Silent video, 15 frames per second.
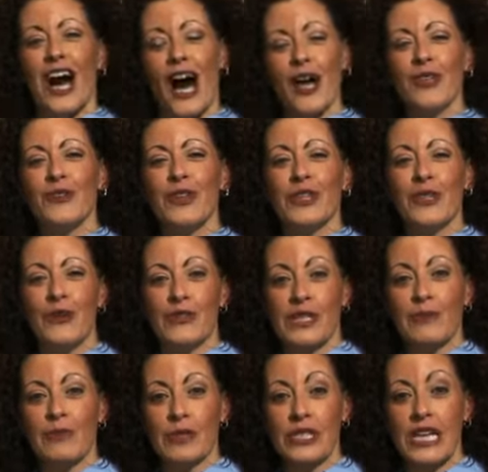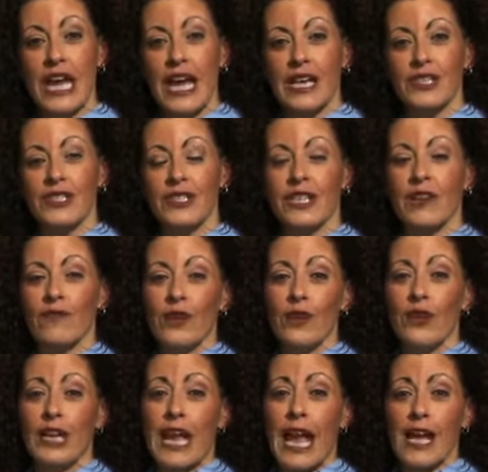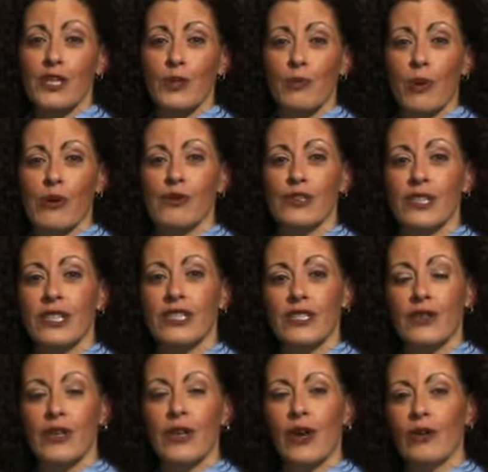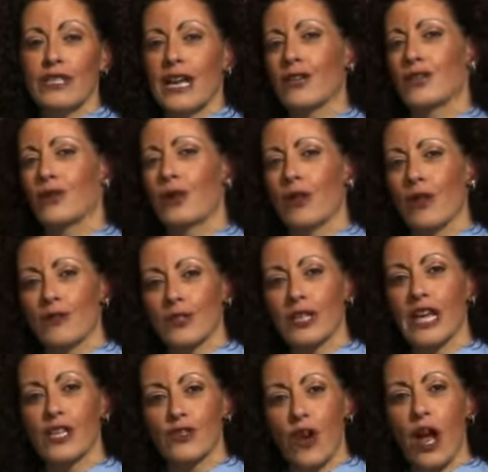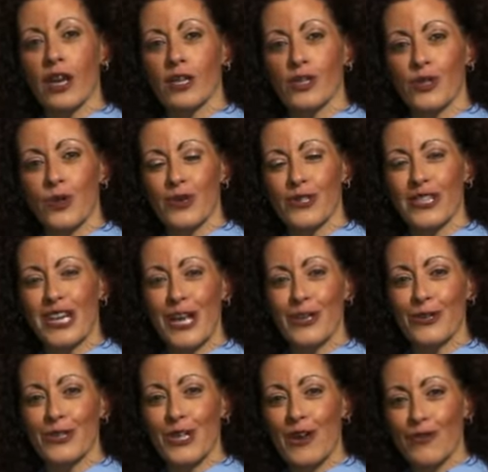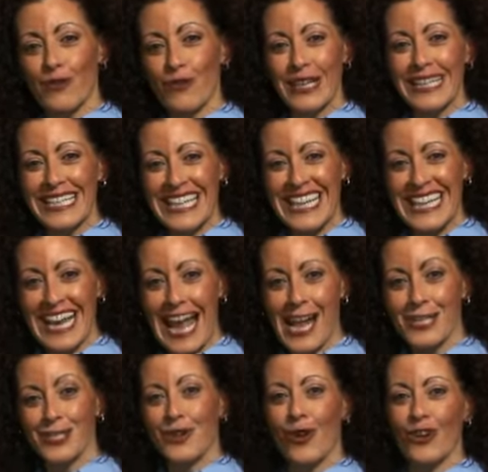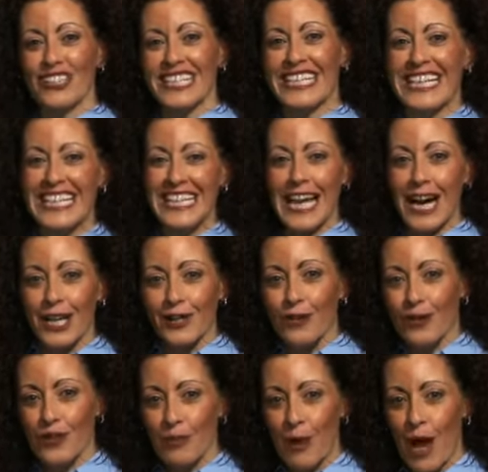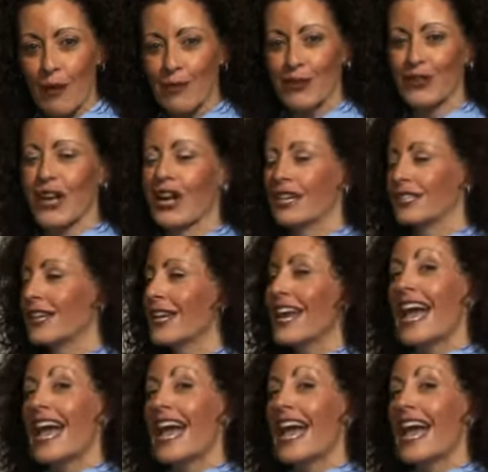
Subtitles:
Other than those simple tests, if you're a gadget person, you can go down to one of those electronics stores and get yourself a really neat gadget called a heat gun or a thermometer gun.